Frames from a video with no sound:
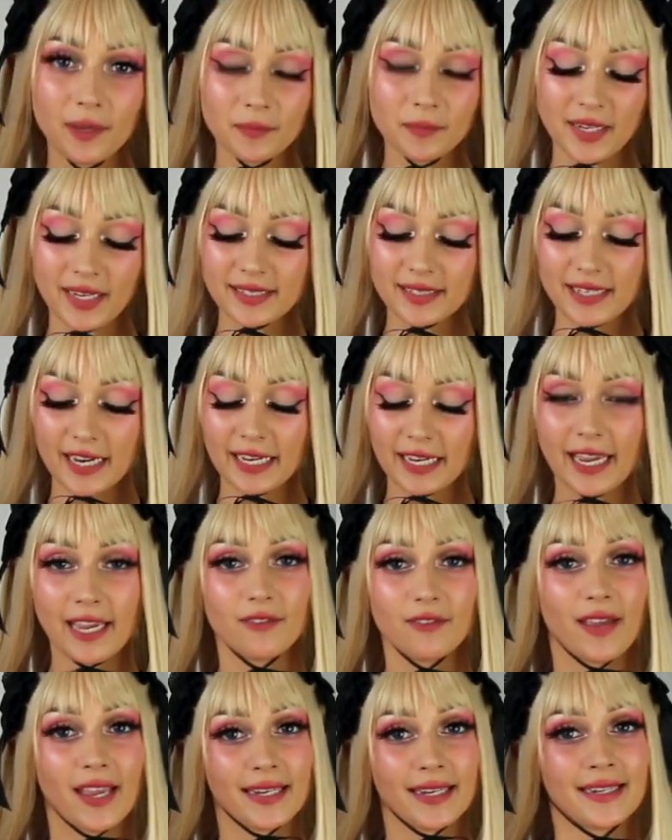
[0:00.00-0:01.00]
Up next, I
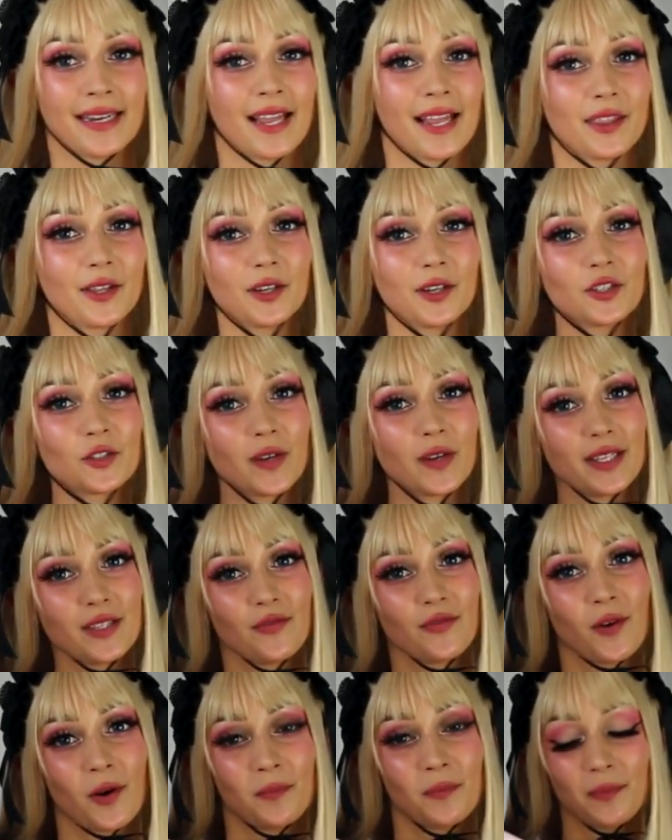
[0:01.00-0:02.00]
have another dress
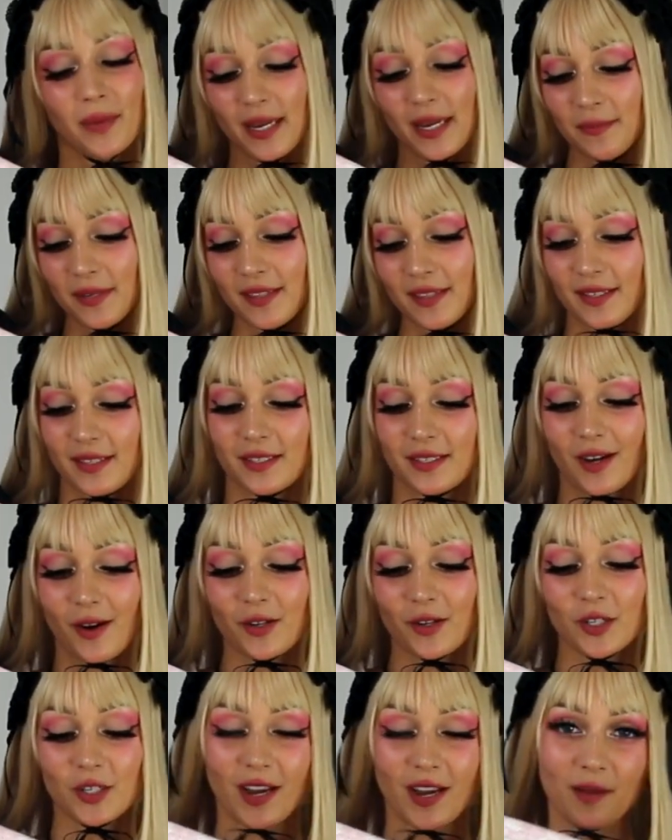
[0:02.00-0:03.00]
from Baby The
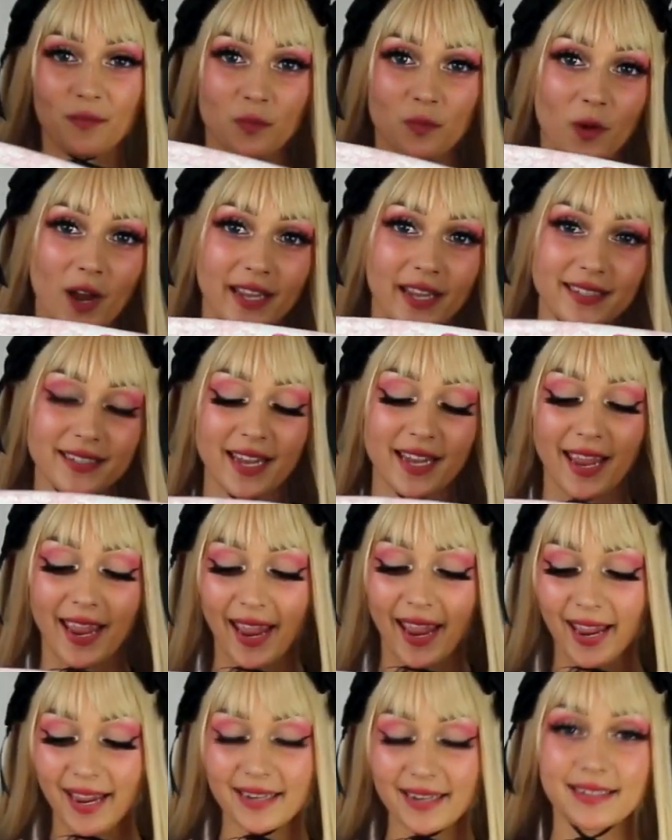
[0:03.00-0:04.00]
Stars Shine Bright.
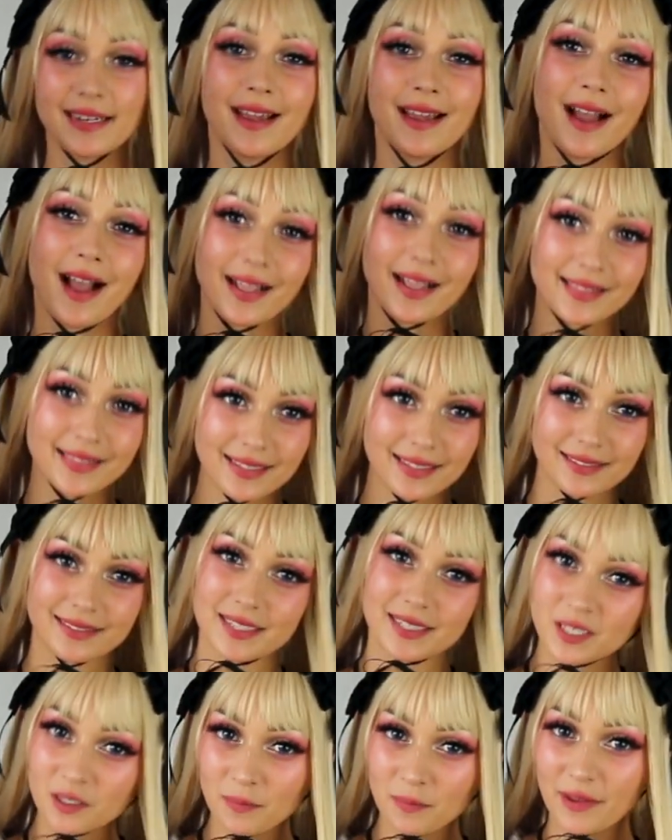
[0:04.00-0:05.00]
And I think
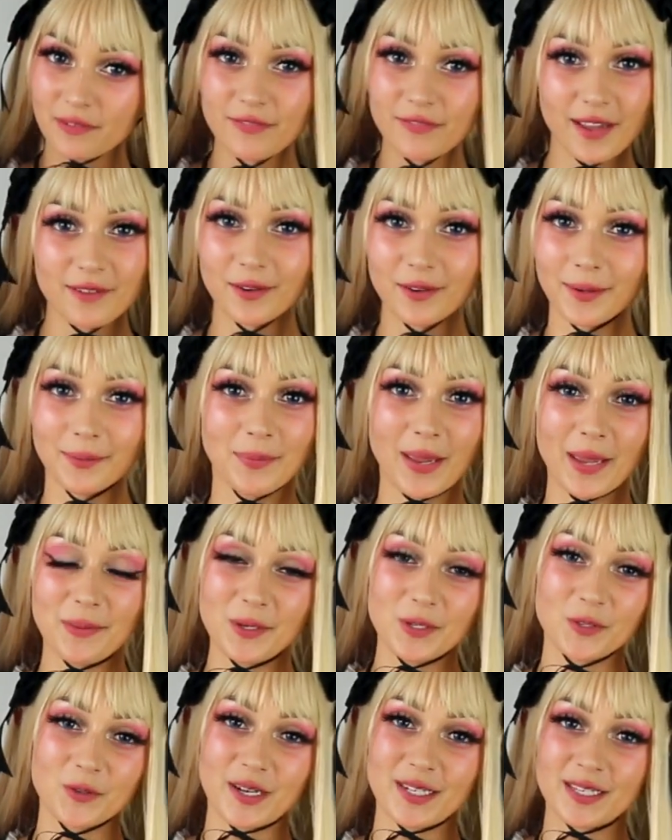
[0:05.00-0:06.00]
this is my favorite
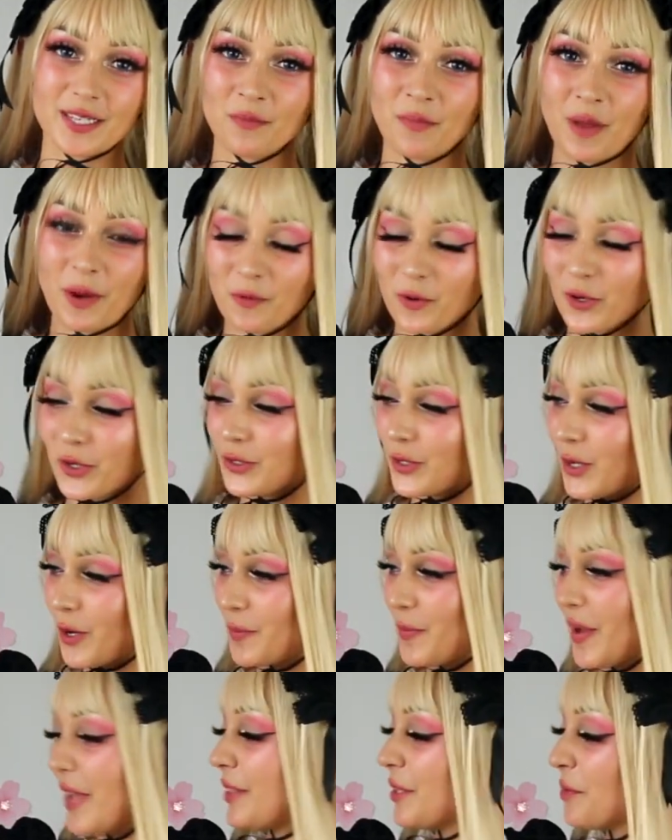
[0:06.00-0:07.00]
baby dress in my
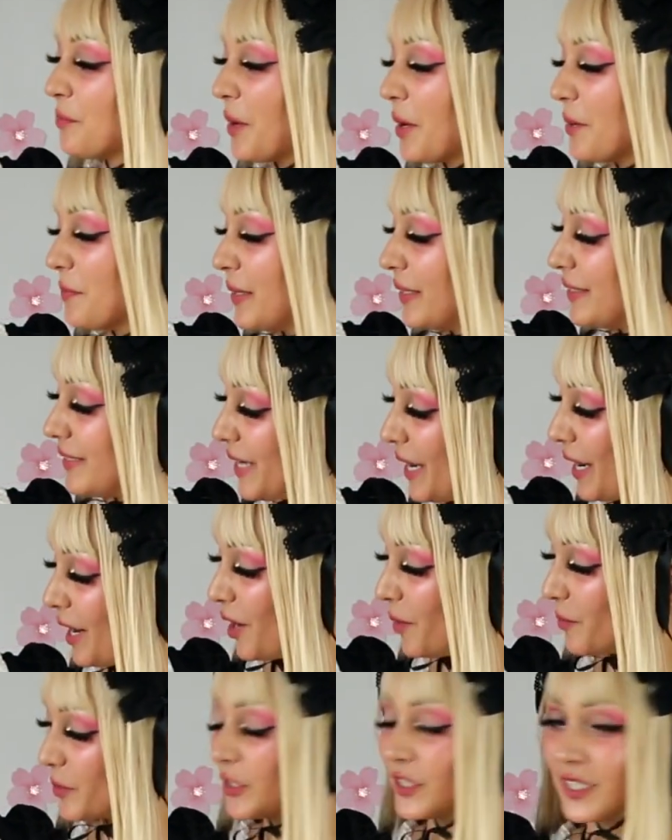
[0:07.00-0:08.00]
wardrobe at the moment.
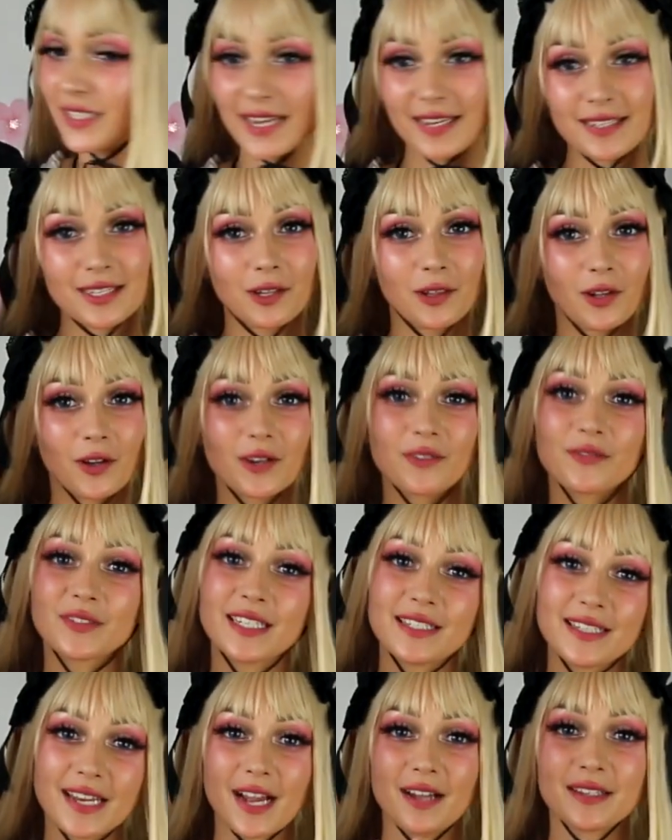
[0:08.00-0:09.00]
Um, she just has a lot of
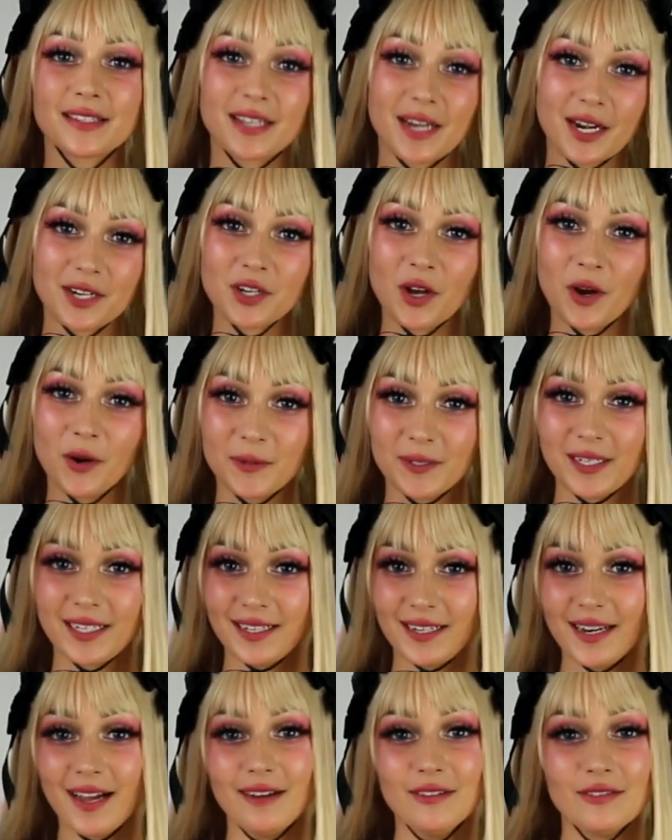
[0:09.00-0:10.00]
details that I totally
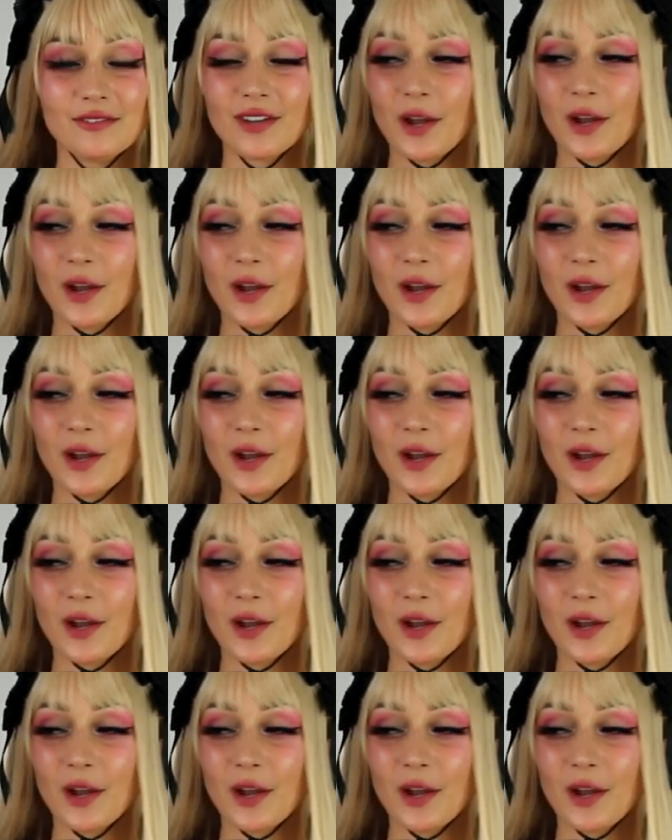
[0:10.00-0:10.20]
love.